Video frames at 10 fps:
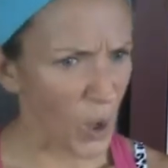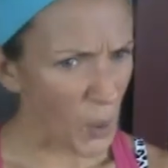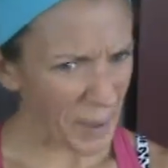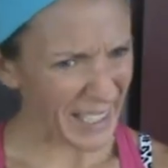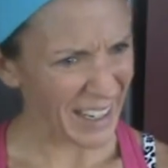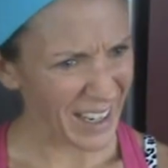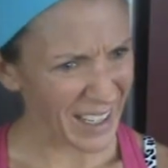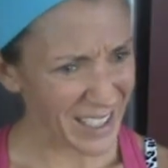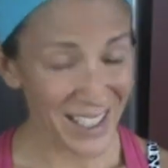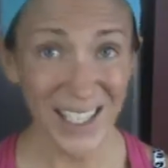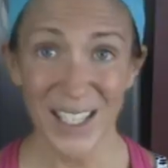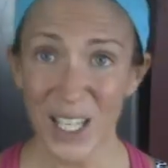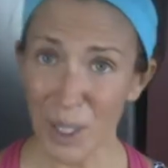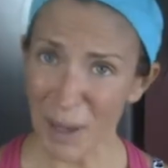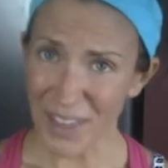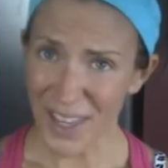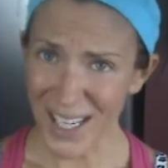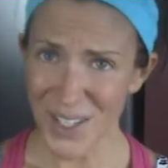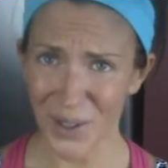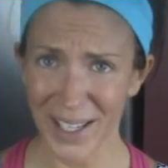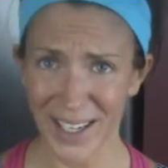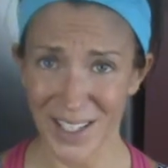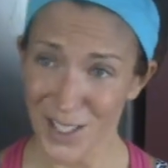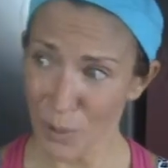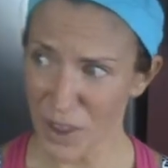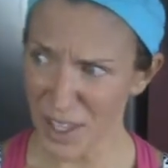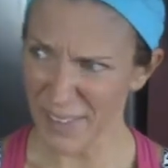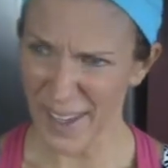oh my God, like my thighs are getting so thin.